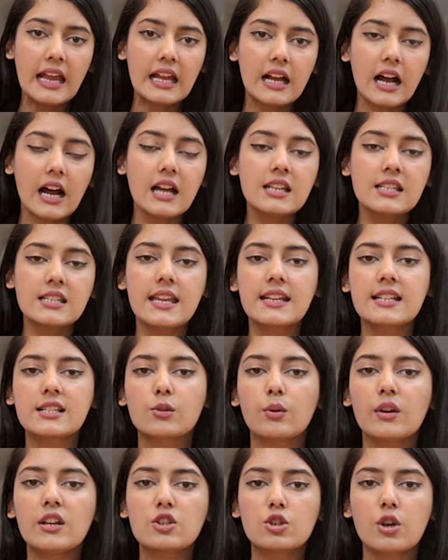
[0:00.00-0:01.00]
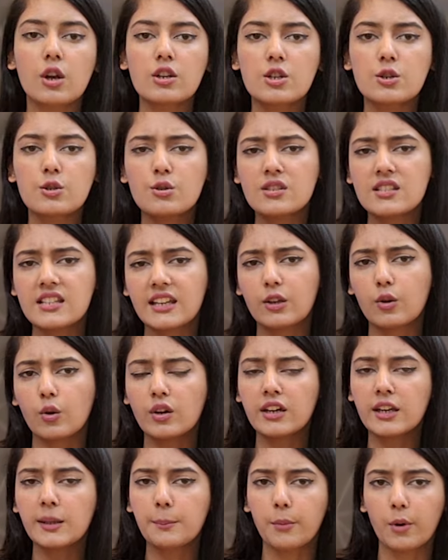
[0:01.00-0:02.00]
can't take screenshot due to
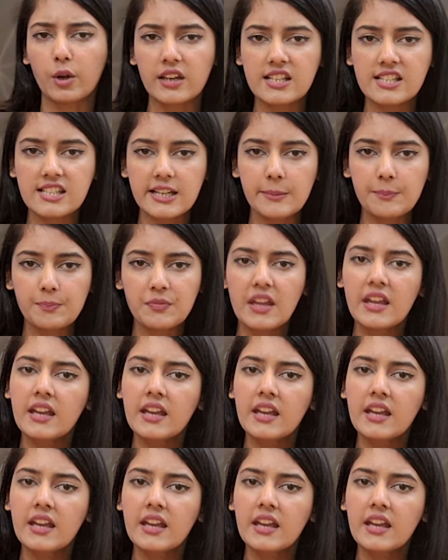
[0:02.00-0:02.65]
security policy?